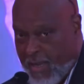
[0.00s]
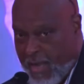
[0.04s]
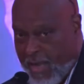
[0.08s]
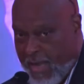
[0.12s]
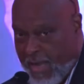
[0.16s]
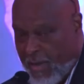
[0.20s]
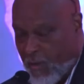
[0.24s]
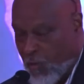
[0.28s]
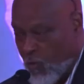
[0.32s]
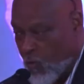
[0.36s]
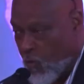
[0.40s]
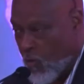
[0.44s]
I
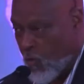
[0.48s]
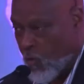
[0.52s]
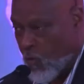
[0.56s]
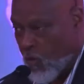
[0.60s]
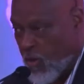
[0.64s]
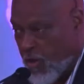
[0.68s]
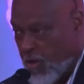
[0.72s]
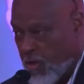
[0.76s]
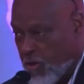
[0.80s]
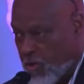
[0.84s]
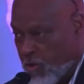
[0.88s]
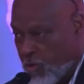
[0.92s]
had
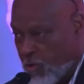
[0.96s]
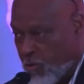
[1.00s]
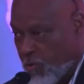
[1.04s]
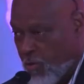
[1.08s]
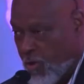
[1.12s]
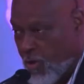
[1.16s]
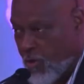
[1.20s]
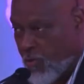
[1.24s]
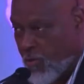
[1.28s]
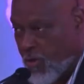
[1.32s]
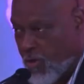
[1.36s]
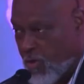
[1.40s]
one or two
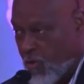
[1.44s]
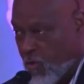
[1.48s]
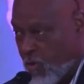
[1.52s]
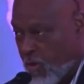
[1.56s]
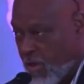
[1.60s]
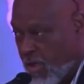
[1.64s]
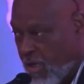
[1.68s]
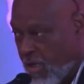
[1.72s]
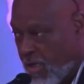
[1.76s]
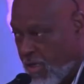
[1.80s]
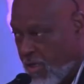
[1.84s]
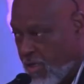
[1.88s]
moments
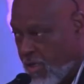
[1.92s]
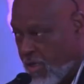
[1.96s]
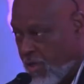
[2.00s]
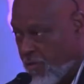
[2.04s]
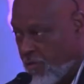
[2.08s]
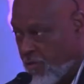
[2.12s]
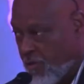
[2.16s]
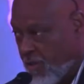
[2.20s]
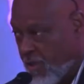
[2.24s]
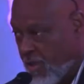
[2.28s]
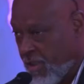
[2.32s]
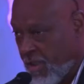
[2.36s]
when I
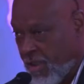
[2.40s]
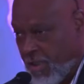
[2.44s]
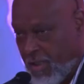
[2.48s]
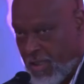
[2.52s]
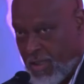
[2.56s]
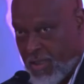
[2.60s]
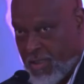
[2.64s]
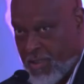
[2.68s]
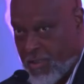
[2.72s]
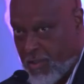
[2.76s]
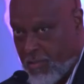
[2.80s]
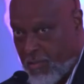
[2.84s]
definitely
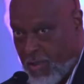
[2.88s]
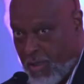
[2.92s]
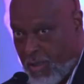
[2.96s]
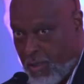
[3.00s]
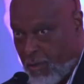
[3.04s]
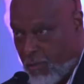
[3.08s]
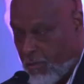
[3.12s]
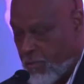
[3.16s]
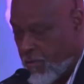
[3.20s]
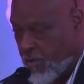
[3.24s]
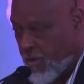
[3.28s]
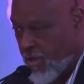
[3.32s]
needed some
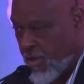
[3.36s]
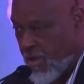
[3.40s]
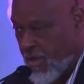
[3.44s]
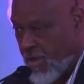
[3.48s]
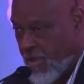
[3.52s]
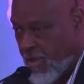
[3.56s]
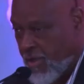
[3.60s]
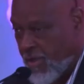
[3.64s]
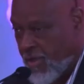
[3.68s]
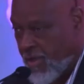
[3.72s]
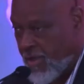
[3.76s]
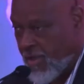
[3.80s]
help,
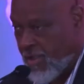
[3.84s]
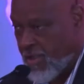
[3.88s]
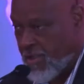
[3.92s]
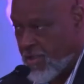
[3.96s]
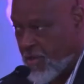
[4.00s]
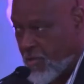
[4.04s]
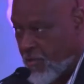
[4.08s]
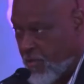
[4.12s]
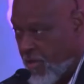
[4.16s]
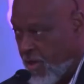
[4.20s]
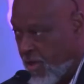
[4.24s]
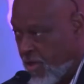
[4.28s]
needed
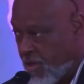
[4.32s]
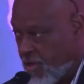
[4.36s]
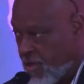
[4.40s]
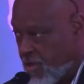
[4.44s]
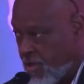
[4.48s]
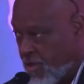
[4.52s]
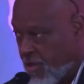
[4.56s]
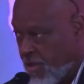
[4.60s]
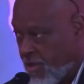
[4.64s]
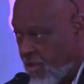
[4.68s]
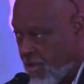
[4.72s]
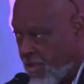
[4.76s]
some
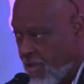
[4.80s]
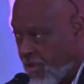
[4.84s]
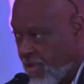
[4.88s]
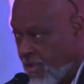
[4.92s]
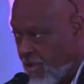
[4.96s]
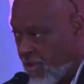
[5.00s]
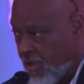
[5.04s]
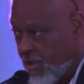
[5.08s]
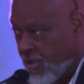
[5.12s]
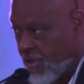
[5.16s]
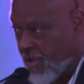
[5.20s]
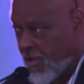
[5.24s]
medicine, and
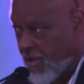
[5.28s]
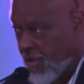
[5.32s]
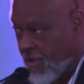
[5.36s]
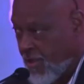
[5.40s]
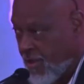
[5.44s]
the